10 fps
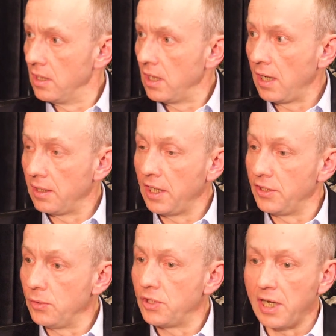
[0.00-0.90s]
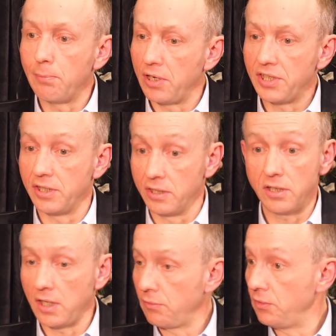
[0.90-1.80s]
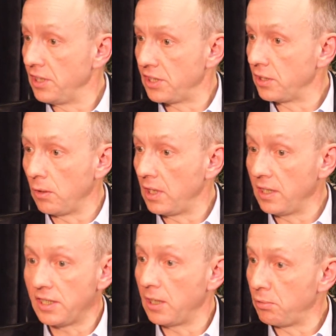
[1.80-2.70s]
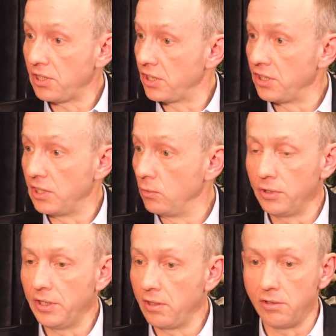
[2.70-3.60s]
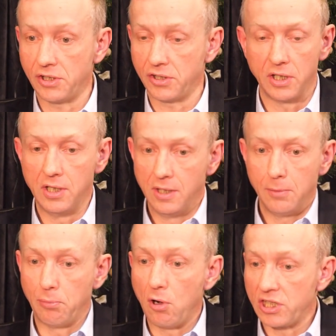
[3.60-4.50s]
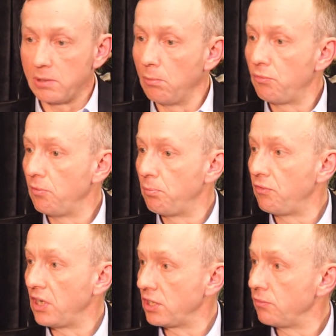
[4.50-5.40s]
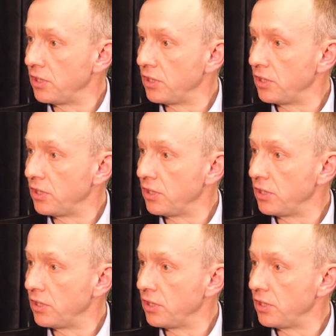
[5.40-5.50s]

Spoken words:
and they do set precedents, like Felix de Goey set a precedent in law that you can't just bar someone for a profession for